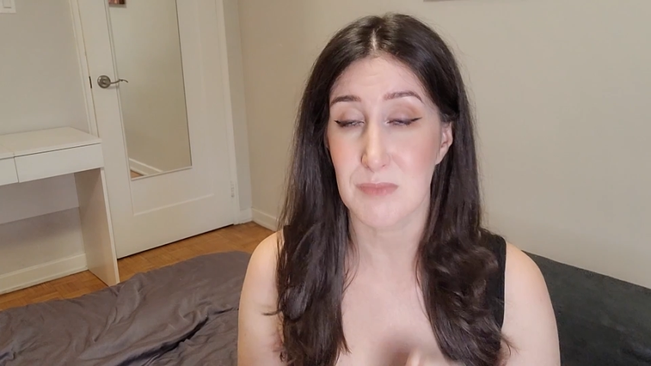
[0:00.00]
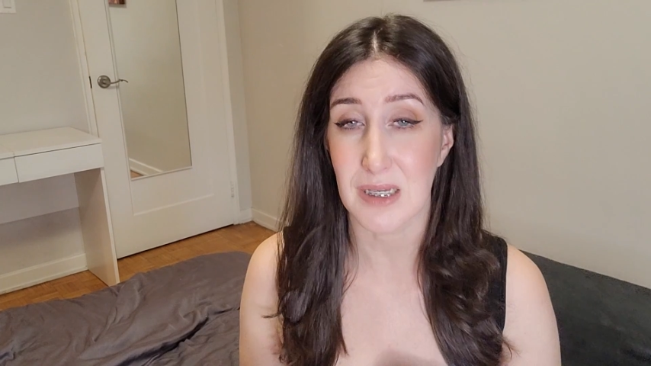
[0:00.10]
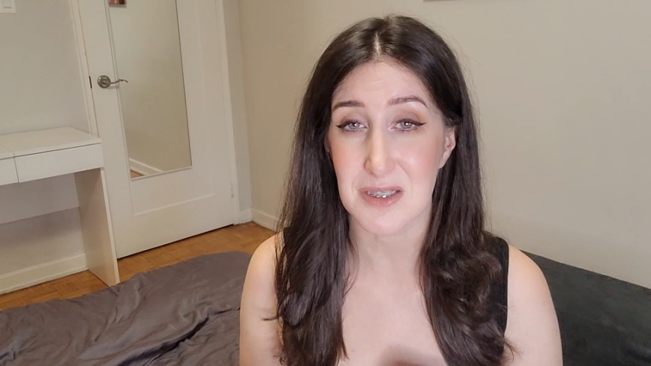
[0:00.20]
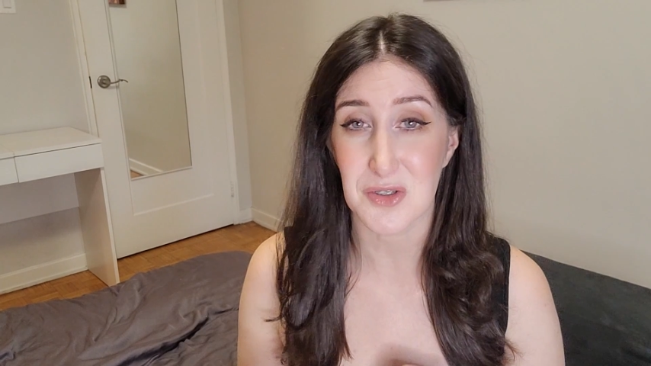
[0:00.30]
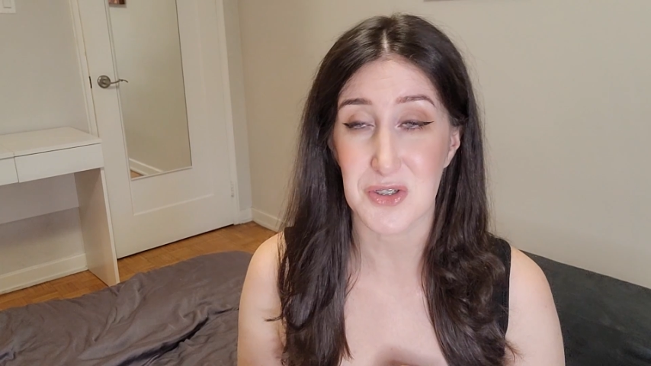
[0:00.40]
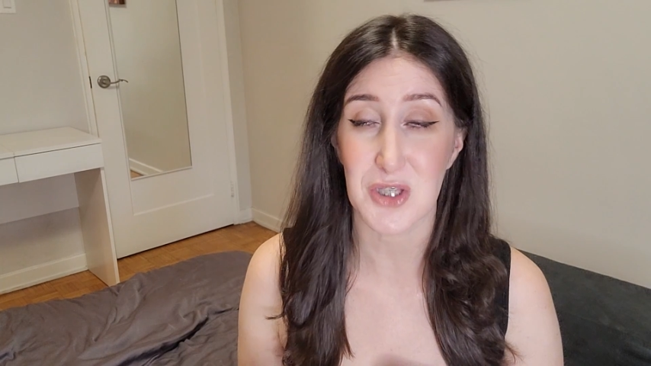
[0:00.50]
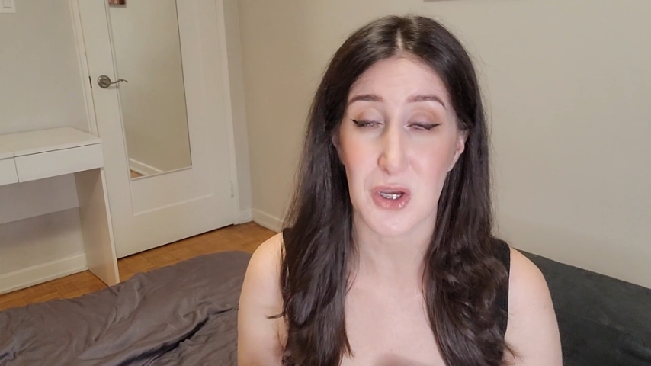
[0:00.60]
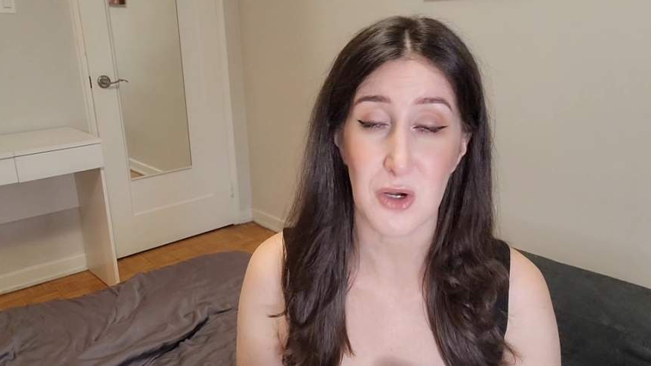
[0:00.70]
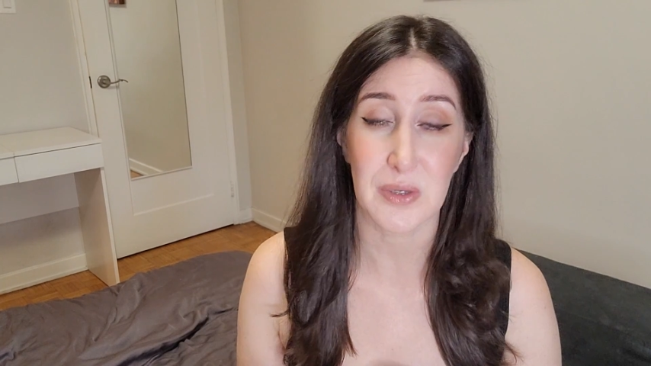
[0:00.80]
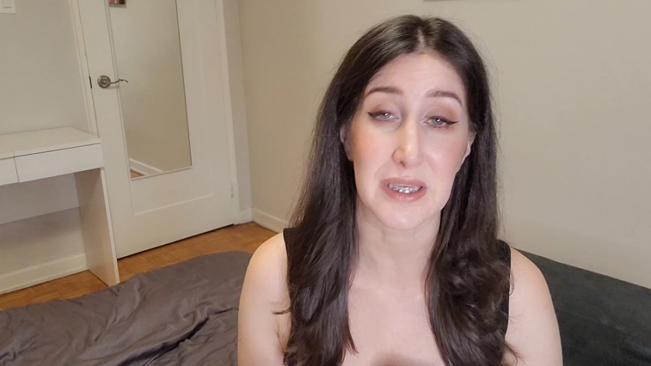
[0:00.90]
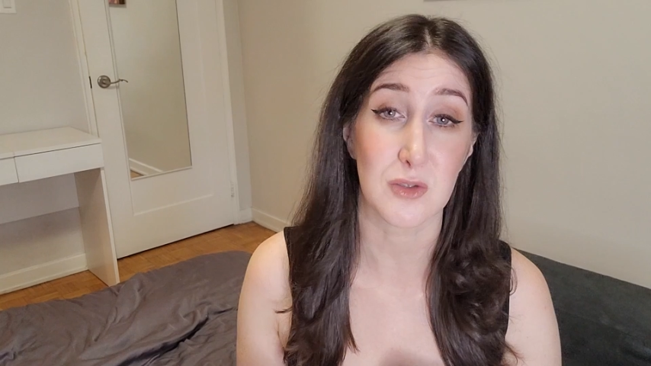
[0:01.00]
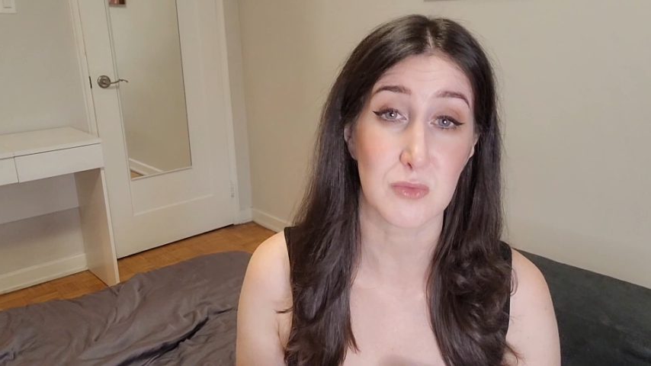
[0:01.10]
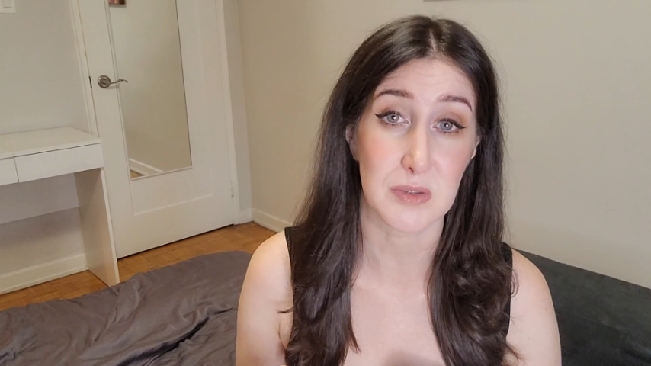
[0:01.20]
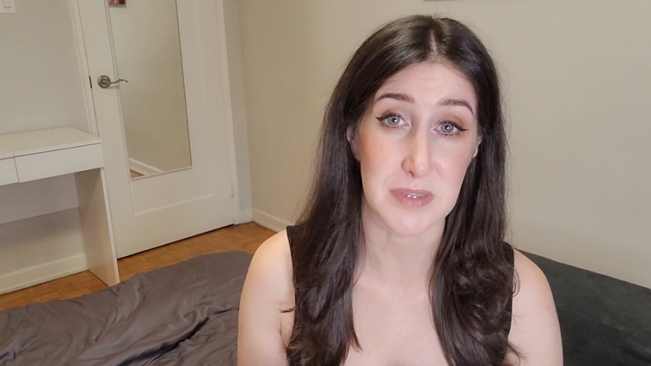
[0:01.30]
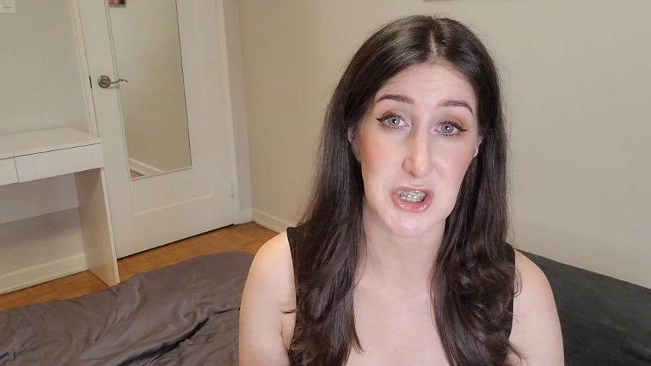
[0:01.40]
months or so in
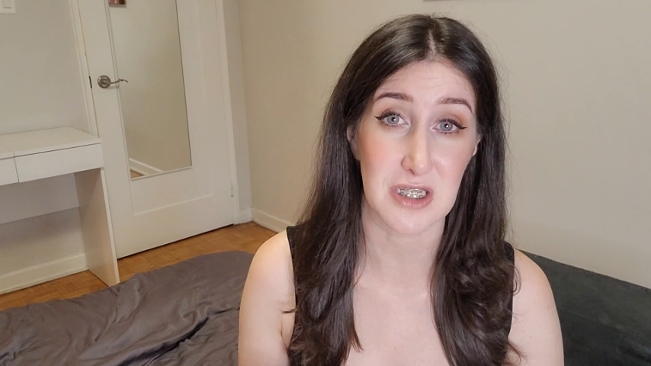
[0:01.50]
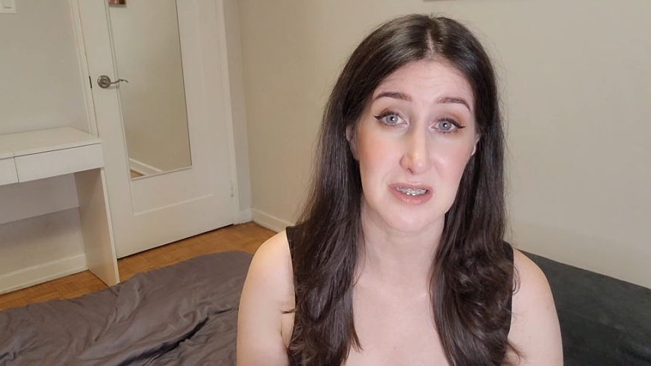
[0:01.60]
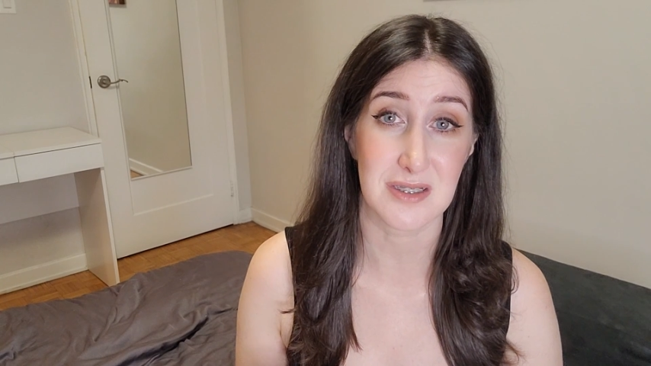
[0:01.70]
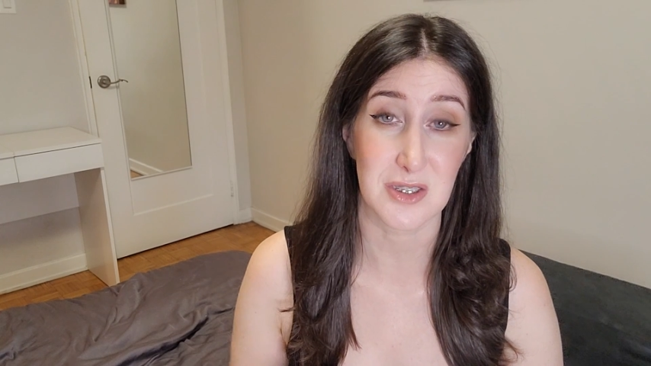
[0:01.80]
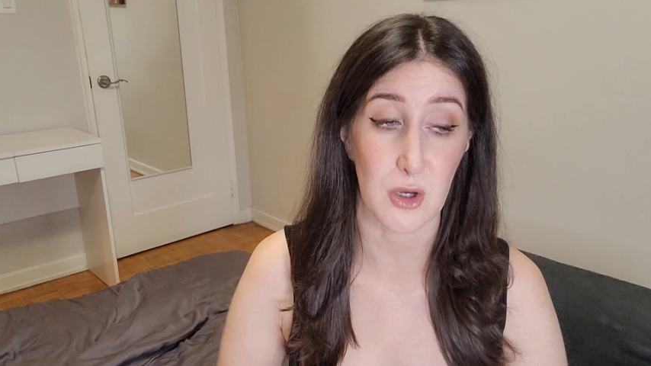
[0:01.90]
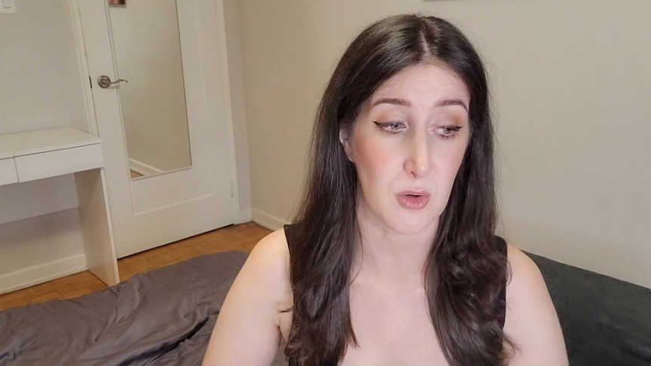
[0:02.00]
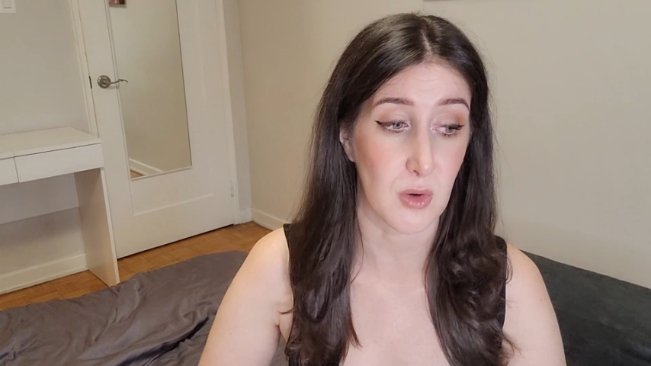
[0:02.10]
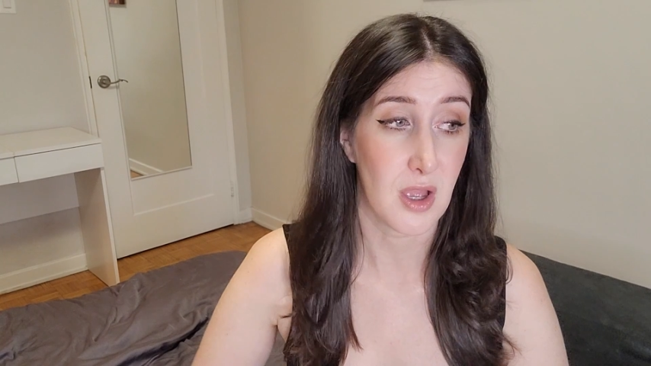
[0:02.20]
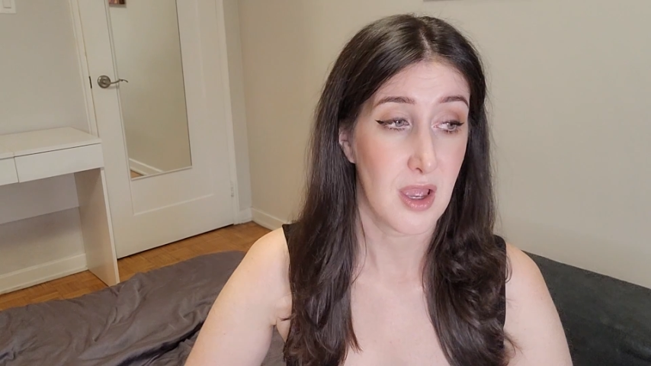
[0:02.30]
remission. So